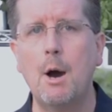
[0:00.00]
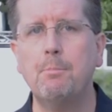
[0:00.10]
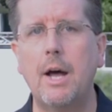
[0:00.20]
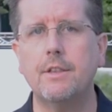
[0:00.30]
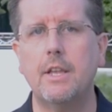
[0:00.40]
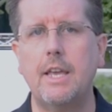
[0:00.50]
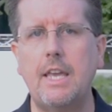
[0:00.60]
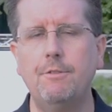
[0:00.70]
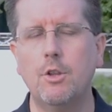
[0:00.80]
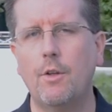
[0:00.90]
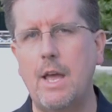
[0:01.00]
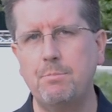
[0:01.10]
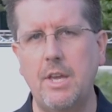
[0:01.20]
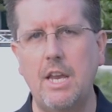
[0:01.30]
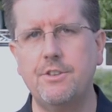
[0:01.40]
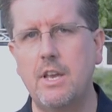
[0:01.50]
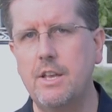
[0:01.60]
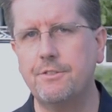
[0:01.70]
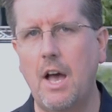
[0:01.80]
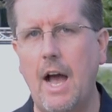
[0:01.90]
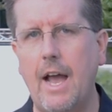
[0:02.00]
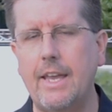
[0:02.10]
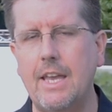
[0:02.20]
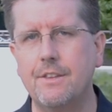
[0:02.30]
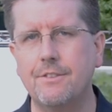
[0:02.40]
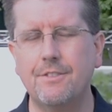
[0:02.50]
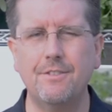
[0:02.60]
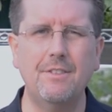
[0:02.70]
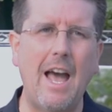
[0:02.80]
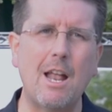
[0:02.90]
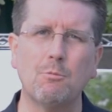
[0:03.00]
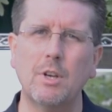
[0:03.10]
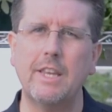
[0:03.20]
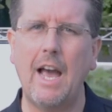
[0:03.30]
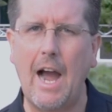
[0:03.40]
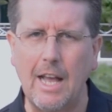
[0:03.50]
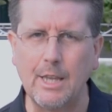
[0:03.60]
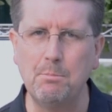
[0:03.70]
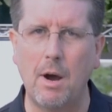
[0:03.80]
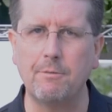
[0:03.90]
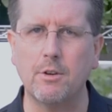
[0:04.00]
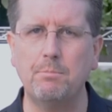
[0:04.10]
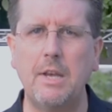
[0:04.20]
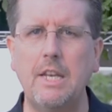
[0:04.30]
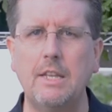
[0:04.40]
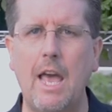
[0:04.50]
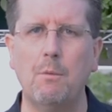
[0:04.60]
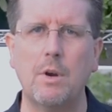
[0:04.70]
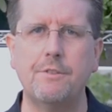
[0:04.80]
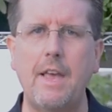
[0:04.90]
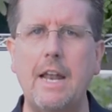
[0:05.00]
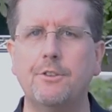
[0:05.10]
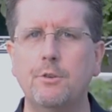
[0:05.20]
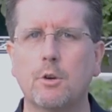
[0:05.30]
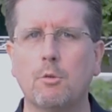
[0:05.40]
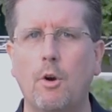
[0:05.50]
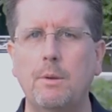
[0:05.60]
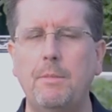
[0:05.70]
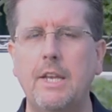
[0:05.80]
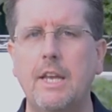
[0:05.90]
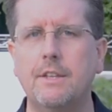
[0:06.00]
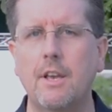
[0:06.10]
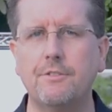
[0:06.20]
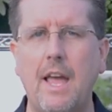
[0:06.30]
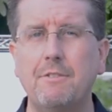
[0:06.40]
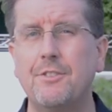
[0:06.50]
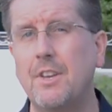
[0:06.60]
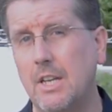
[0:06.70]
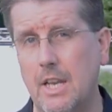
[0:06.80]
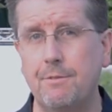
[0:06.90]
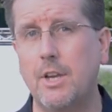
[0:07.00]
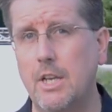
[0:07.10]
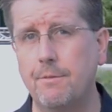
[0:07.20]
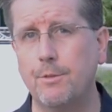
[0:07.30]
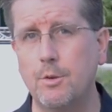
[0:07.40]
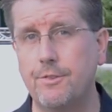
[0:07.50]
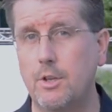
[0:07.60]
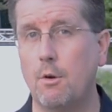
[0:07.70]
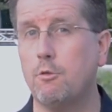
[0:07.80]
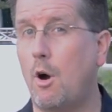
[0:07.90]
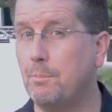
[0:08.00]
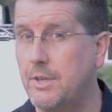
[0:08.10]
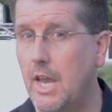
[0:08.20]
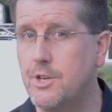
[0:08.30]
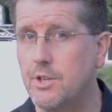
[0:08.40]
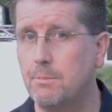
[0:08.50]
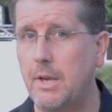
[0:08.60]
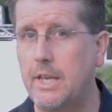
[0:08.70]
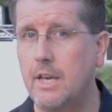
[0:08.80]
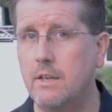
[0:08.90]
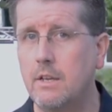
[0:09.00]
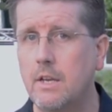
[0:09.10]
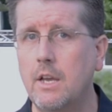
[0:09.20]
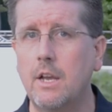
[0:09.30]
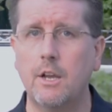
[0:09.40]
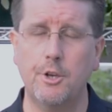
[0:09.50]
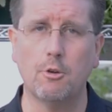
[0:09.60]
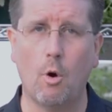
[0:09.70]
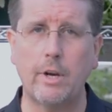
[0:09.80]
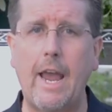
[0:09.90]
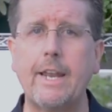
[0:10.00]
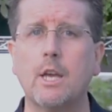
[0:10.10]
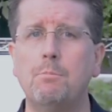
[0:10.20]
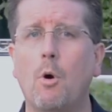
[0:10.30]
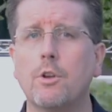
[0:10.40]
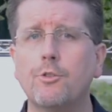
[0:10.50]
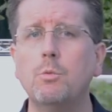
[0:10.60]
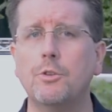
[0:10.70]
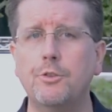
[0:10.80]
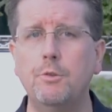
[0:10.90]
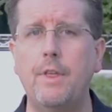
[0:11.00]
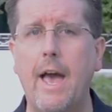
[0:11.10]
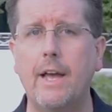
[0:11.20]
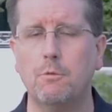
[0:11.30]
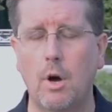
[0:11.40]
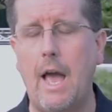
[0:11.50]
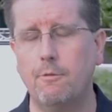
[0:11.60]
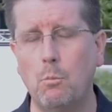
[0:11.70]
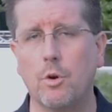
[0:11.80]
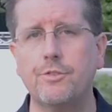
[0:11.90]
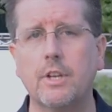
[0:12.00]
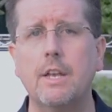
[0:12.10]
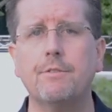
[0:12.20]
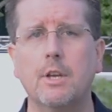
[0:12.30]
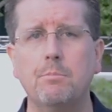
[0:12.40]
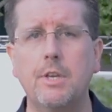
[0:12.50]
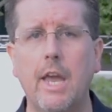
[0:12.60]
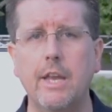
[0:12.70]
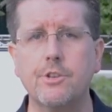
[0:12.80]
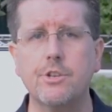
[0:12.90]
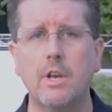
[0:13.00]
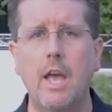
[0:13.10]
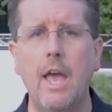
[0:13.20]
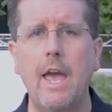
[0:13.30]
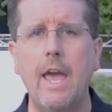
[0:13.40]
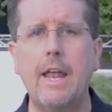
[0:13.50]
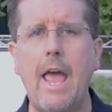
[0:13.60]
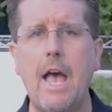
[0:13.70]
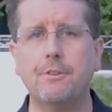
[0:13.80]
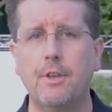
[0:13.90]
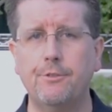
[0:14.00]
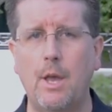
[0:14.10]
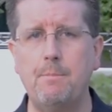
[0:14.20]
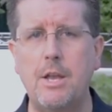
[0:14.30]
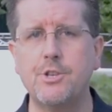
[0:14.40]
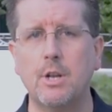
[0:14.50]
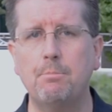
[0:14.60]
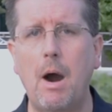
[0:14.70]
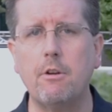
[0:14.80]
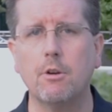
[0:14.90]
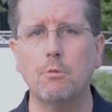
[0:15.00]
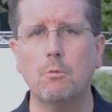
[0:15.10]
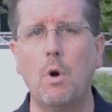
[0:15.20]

But even though that pH is high, it's not really highly buffered, meaning that when it's added to a growing media, it doesn't have a significant influence on the overall pH of the media. Your organic components will do that, will have more significant pH. It has, as I mentioned, a moderate